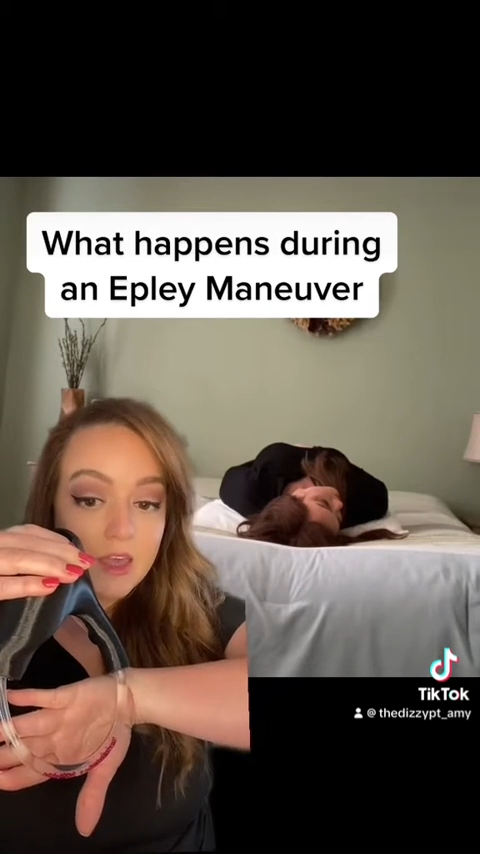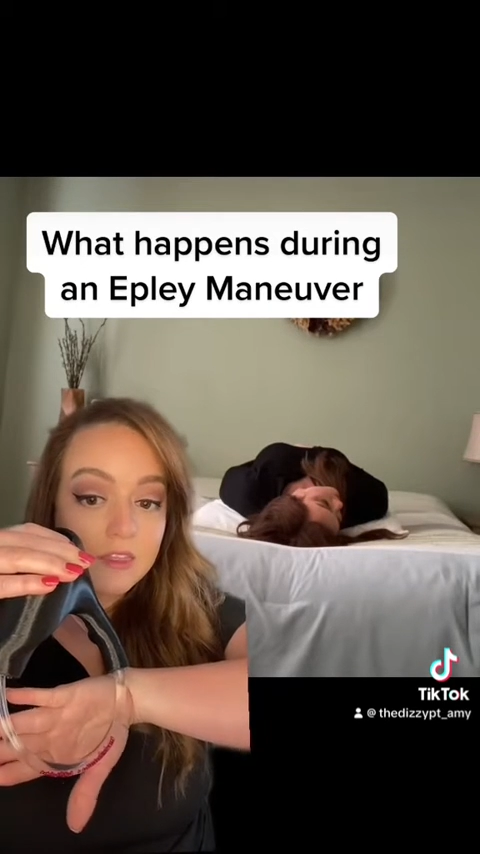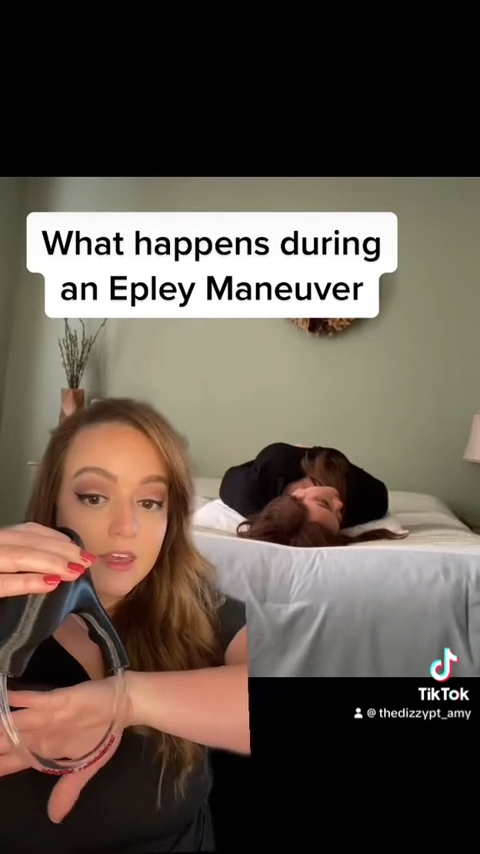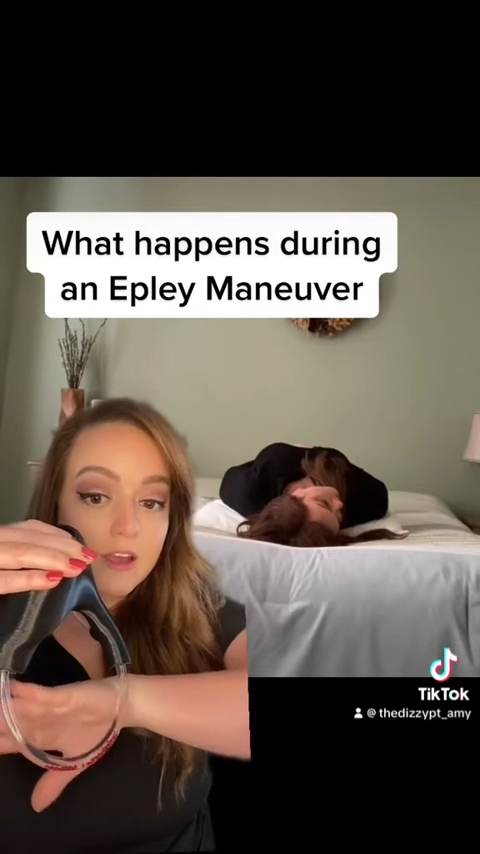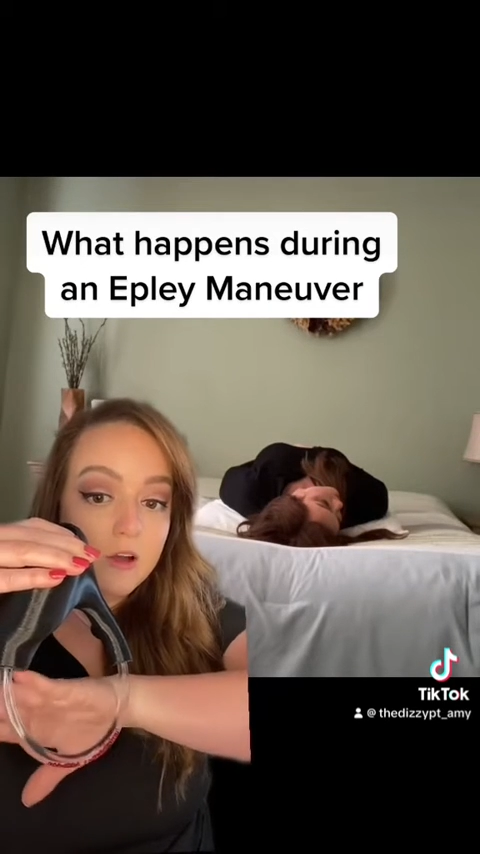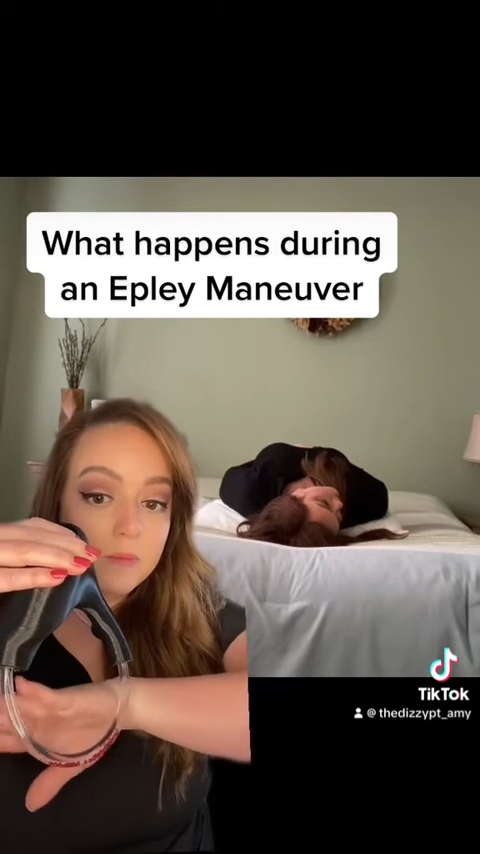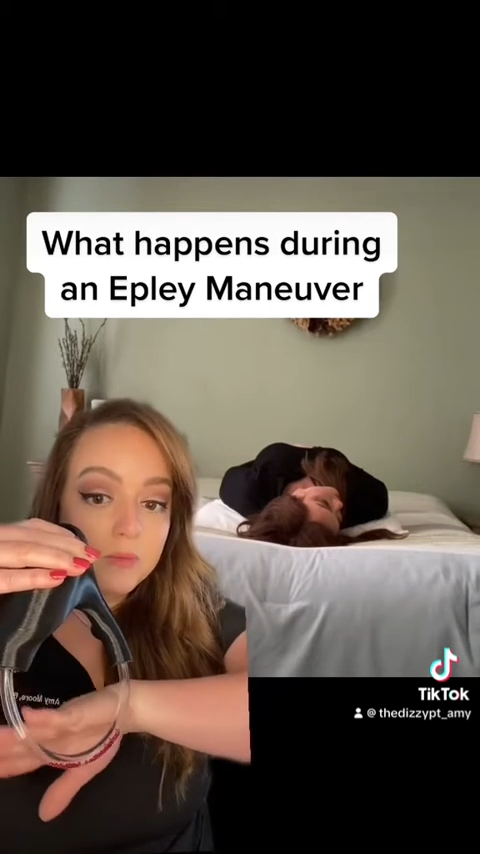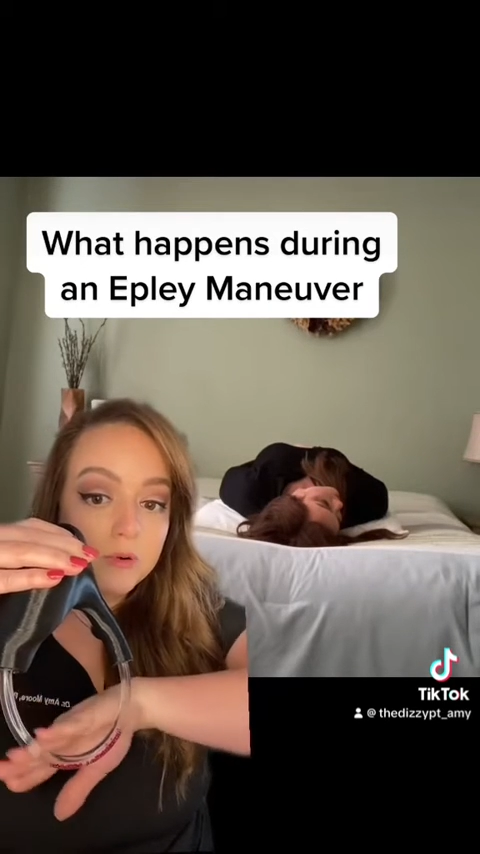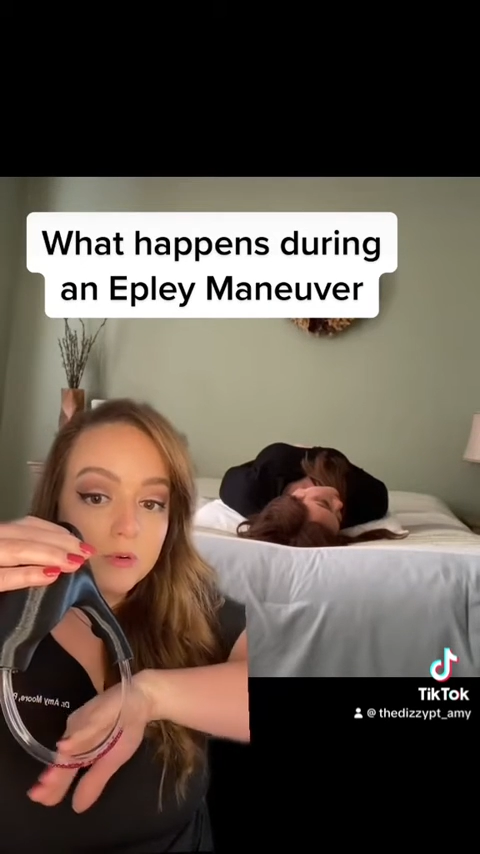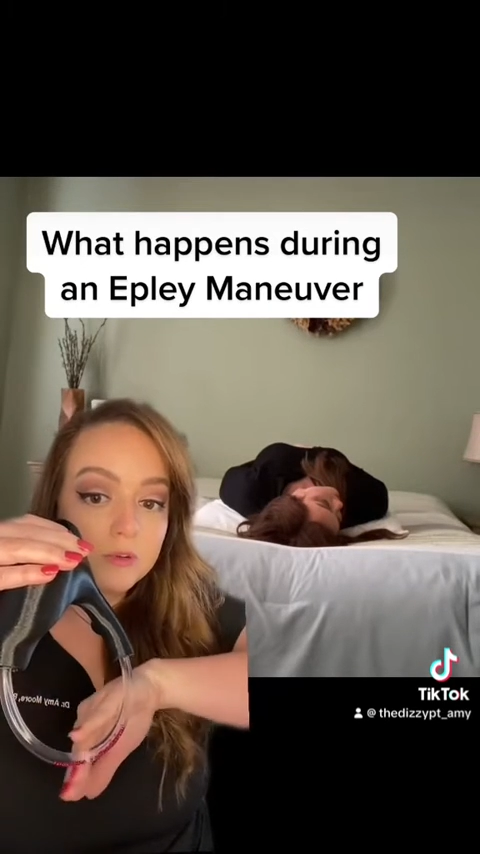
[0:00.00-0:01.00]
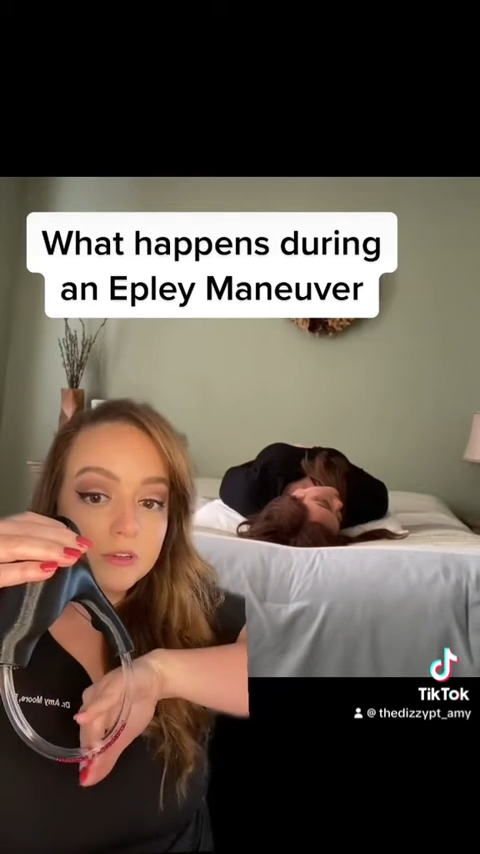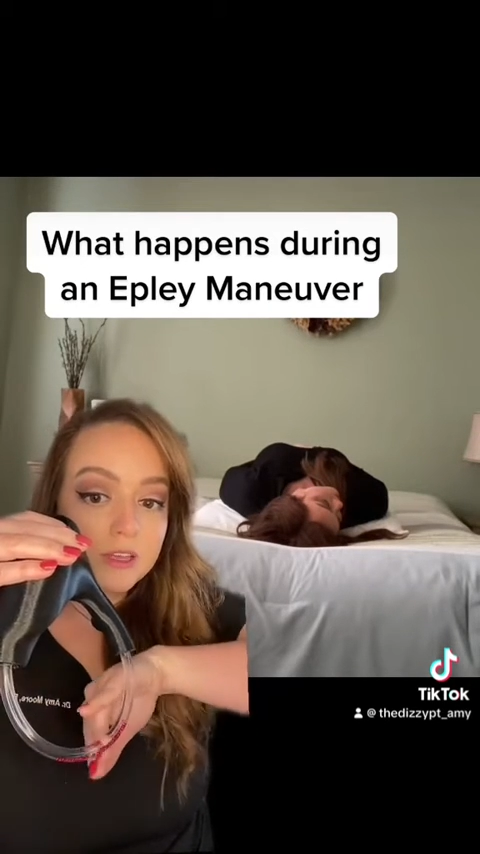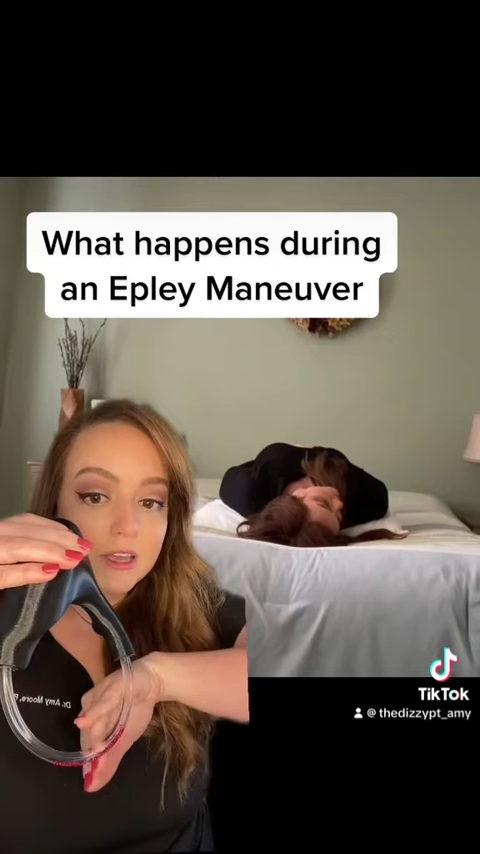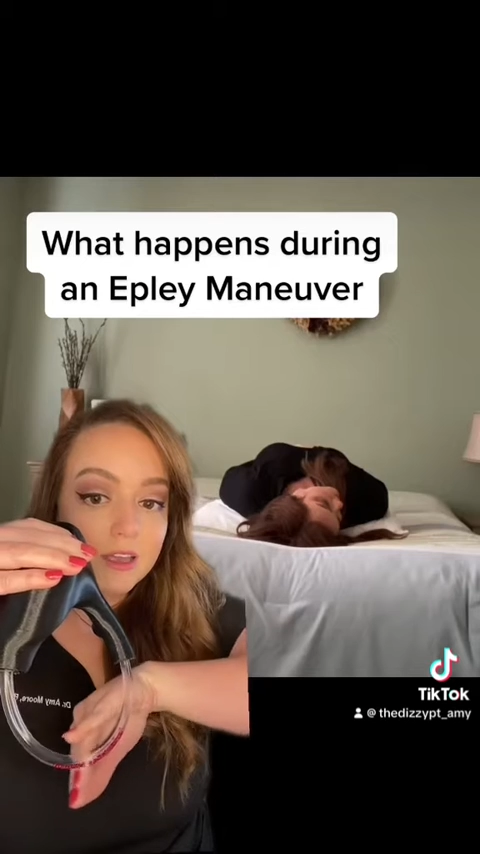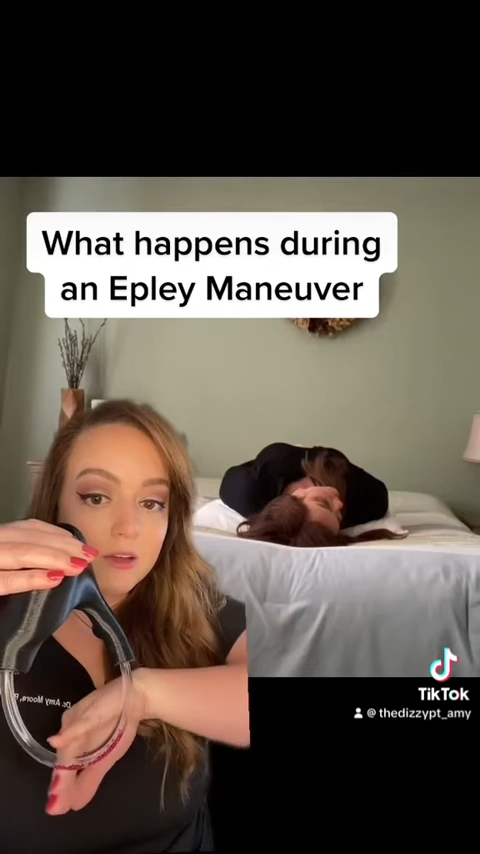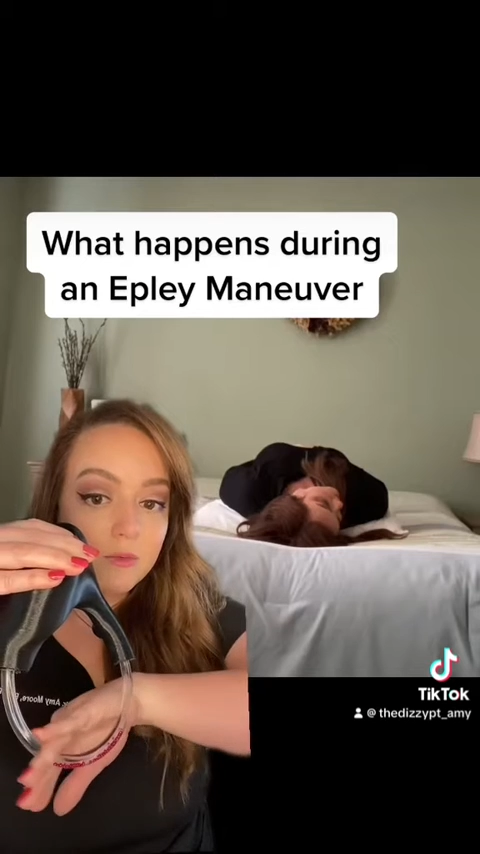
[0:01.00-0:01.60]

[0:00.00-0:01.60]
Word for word: They are pooling